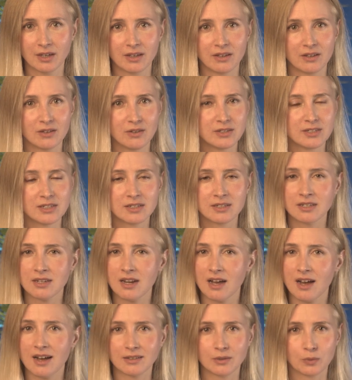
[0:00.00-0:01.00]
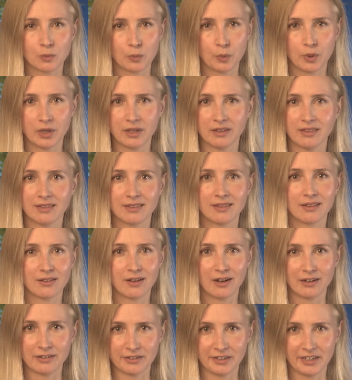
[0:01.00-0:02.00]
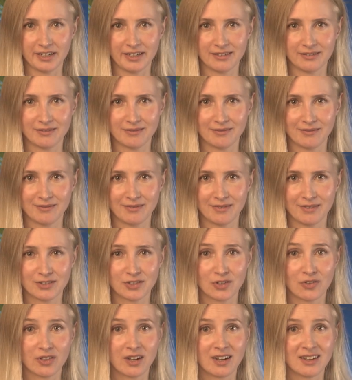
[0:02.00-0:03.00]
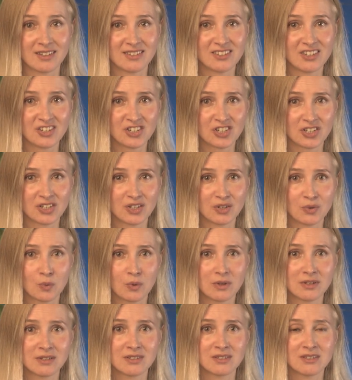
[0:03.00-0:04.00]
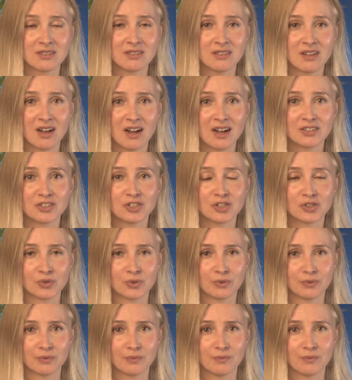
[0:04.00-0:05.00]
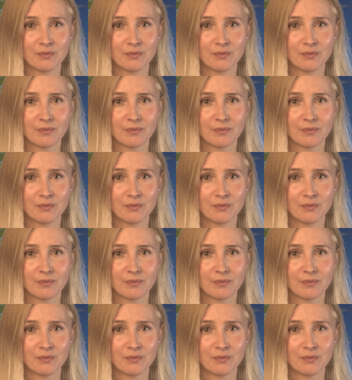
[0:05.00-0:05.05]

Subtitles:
You did not win the lottery, so the condition was not true.